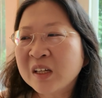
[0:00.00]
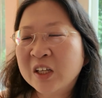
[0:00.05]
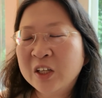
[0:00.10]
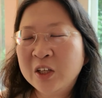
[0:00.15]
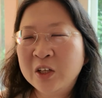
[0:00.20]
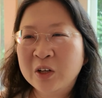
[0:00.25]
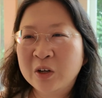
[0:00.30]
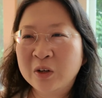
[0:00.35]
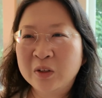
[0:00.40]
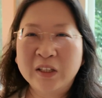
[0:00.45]

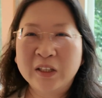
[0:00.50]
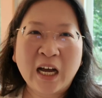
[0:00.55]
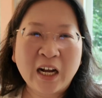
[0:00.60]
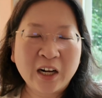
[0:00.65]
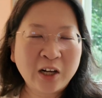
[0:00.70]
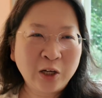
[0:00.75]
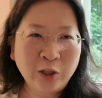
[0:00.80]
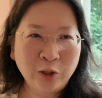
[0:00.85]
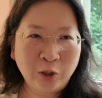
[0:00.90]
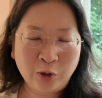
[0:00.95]
La
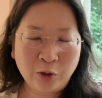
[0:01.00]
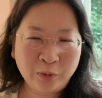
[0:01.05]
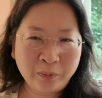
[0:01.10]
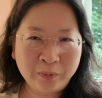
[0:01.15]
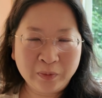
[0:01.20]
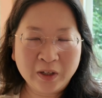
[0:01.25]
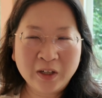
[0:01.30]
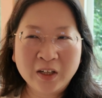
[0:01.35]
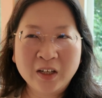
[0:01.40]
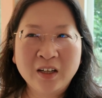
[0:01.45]

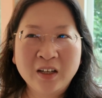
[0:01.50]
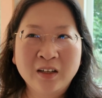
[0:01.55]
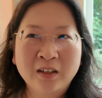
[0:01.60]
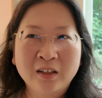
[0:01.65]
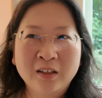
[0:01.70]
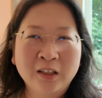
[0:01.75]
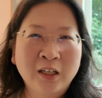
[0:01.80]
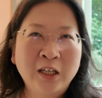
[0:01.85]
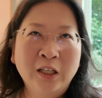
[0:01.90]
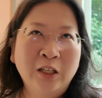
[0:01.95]
Colombe
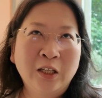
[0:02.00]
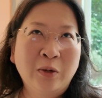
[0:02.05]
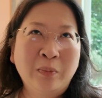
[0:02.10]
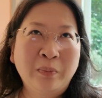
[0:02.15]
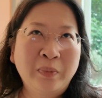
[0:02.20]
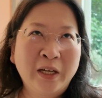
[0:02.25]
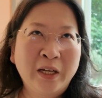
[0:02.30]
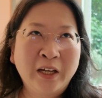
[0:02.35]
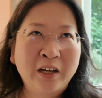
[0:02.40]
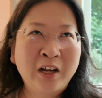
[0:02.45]

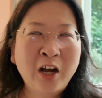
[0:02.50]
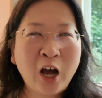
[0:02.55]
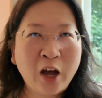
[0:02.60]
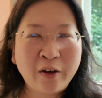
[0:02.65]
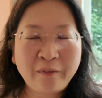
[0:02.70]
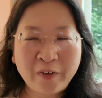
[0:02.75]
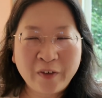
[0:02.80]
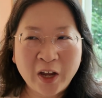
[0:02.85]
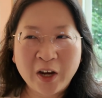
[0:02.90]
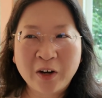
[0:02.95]

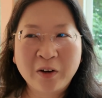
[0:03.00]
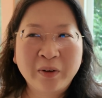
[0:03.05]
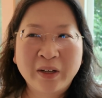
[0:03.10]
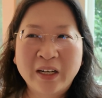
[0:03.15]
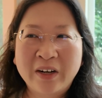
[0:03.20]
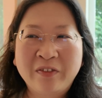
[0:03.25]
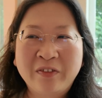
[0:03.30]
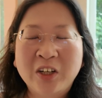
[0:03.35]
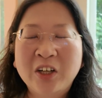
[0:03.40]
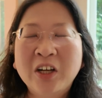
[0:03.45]
Cafe or
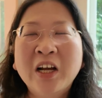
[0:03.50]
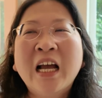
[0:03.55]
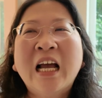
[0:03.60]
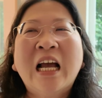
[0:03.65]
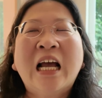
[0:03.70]
whatever.